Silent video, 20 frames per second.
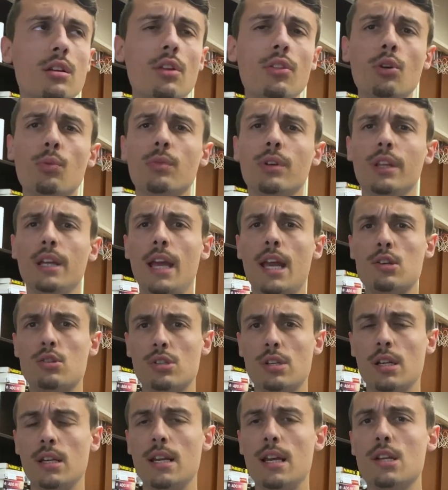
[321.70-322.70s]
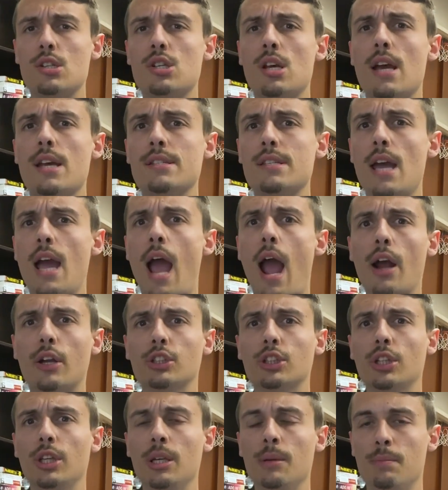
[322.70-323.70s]
Another really interesting niche has
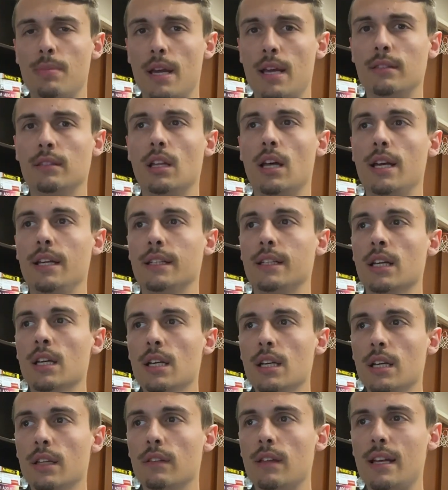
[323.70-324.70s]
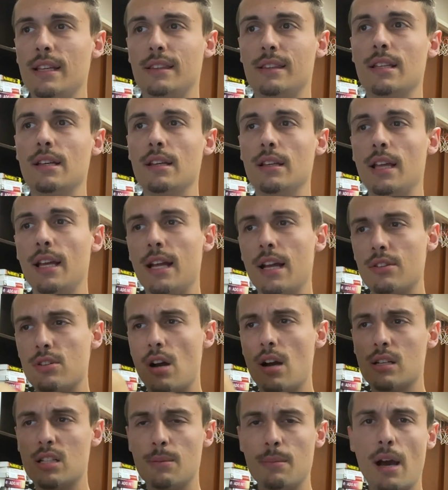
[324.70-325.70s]
actually been like I
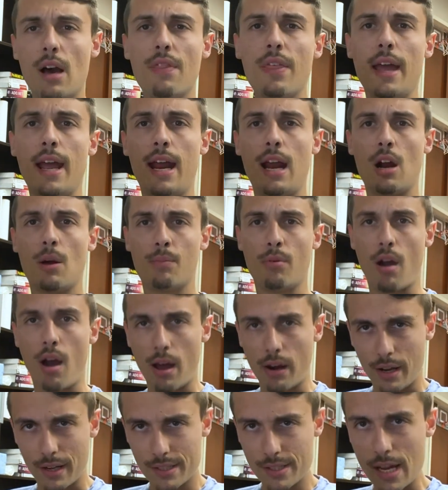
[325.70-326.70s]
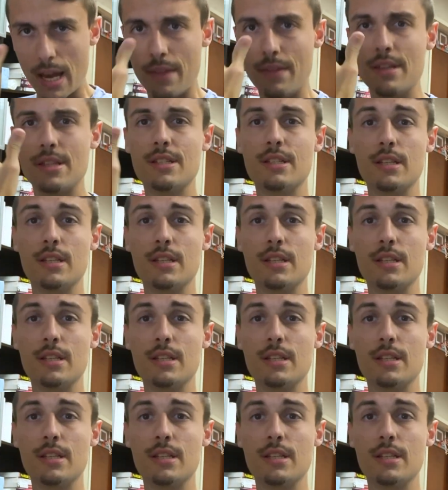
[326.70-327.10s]
talked about the hair products and the